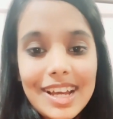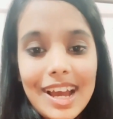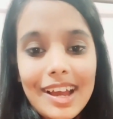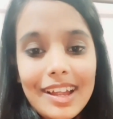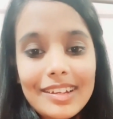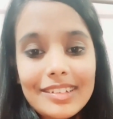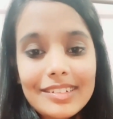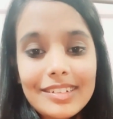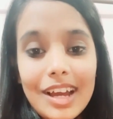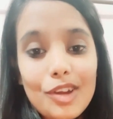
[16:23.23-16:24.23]
And
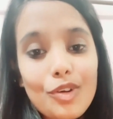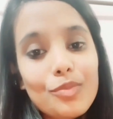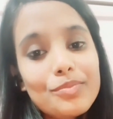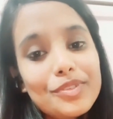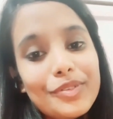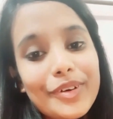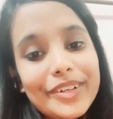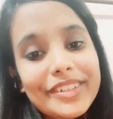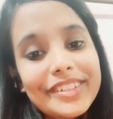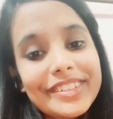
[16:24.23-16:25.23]
I hope you
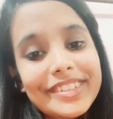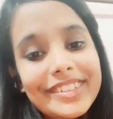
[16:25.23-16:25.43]
all